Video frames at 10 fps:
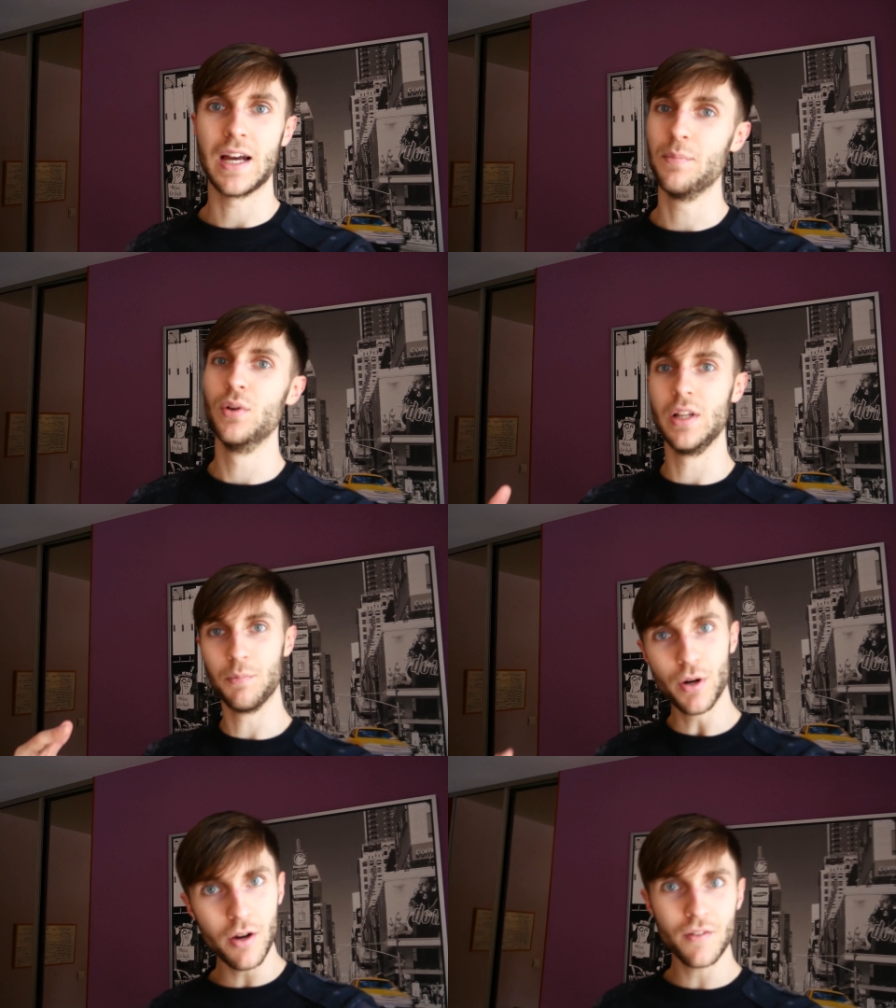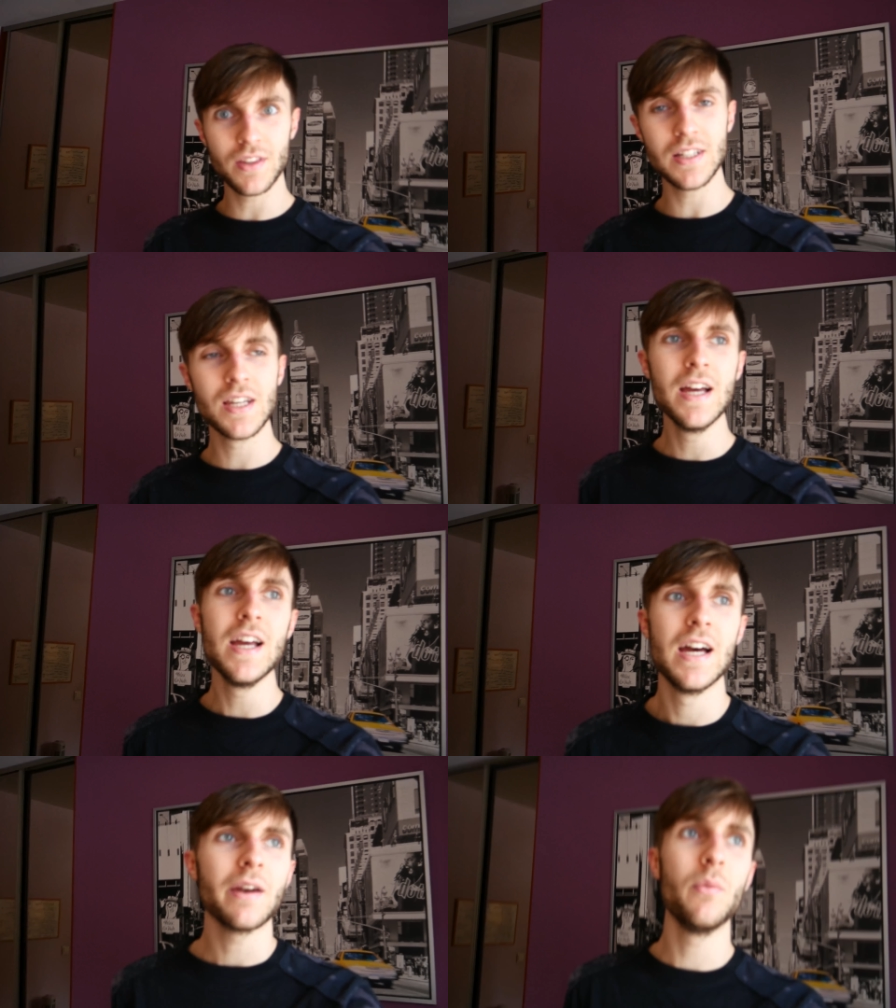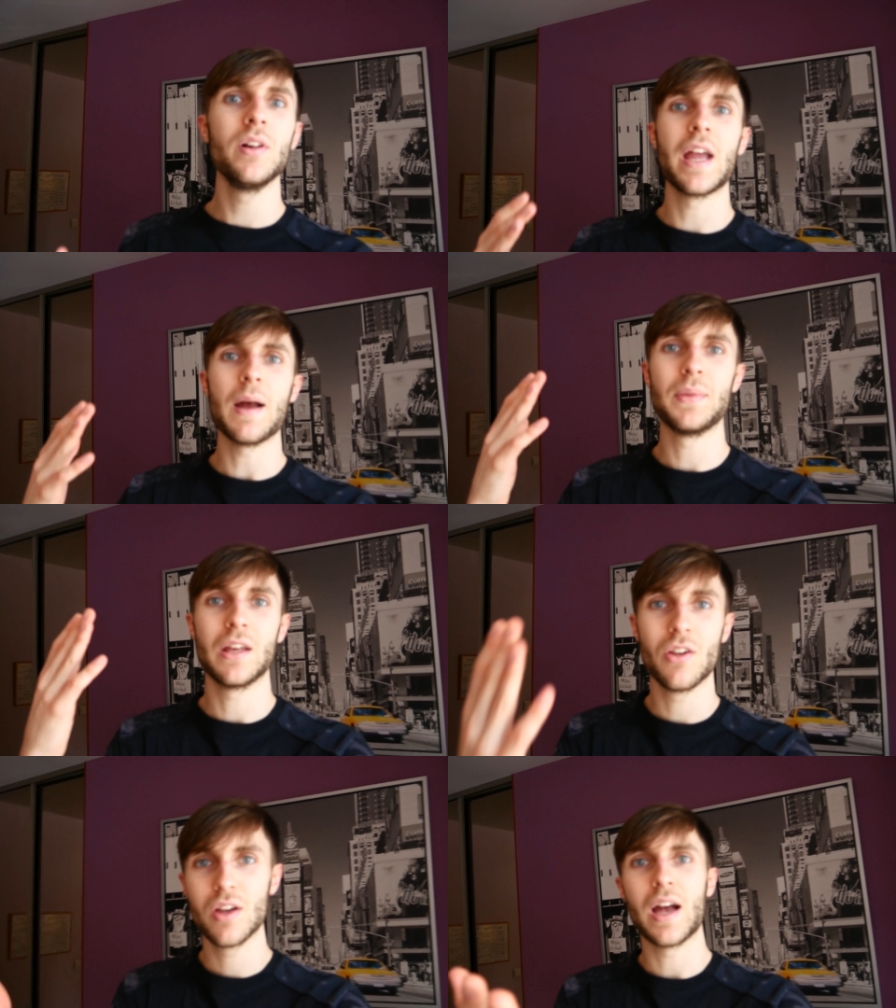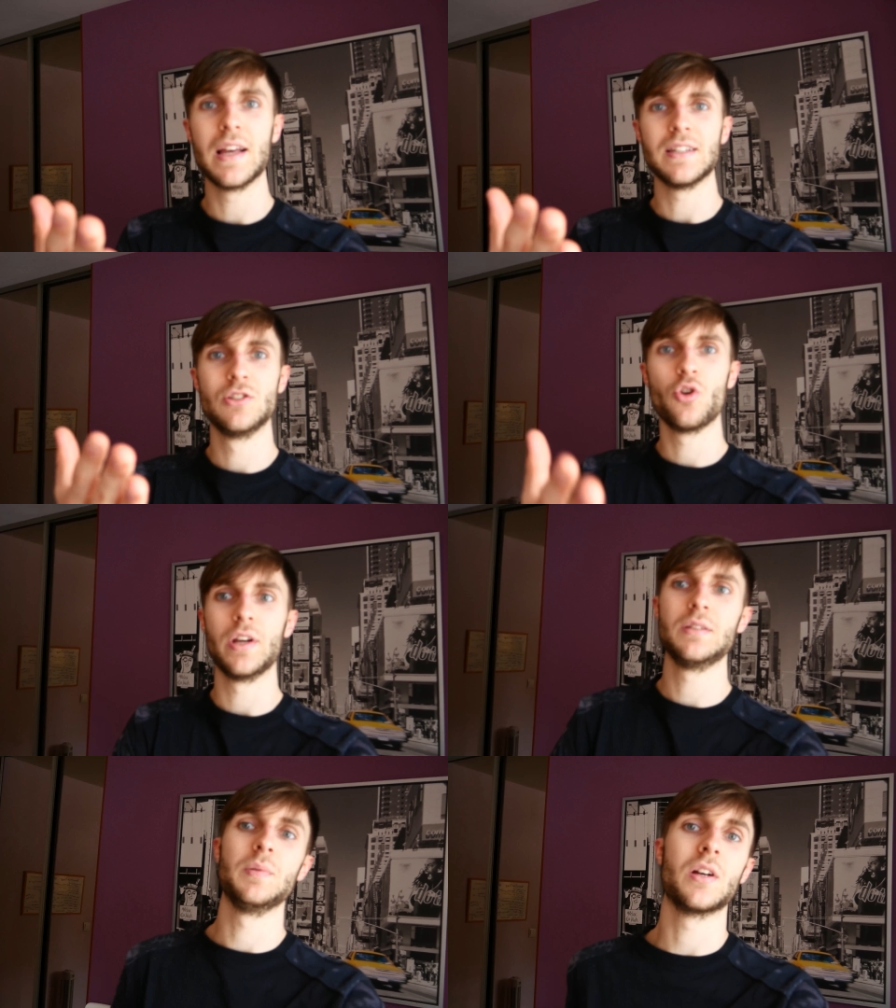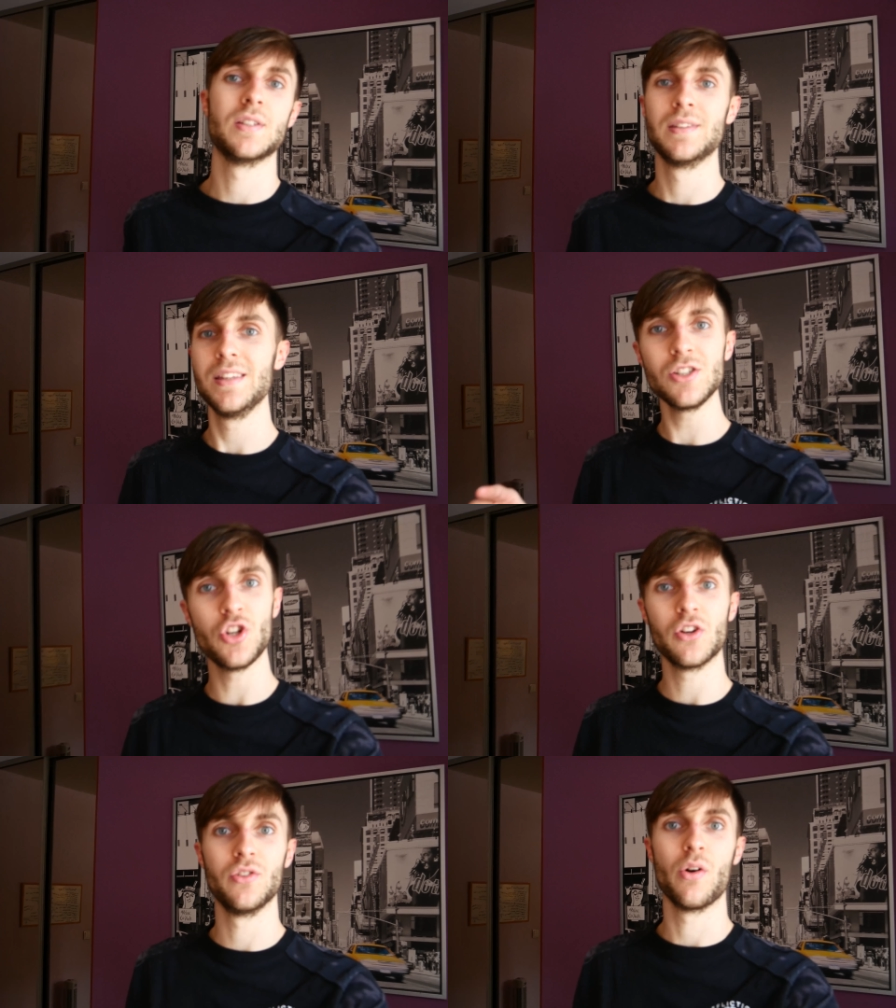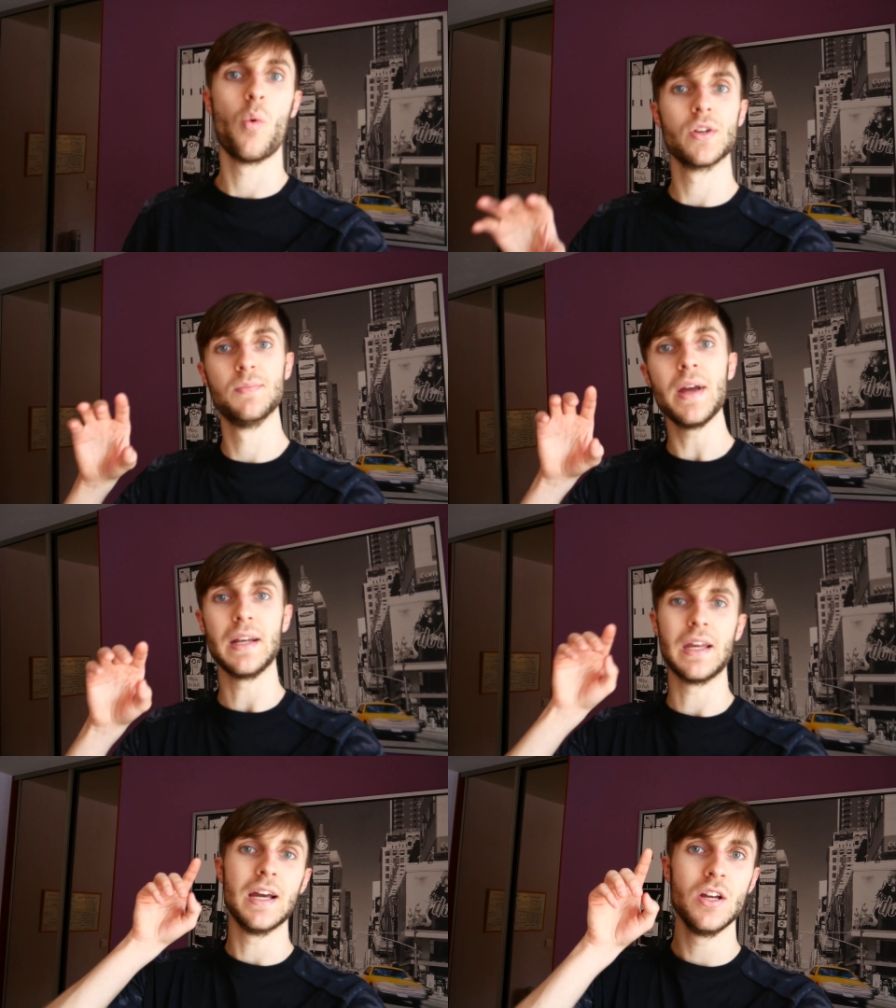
I'm really proud of this and I'm really happy that you guys enjoyed this because this channel was made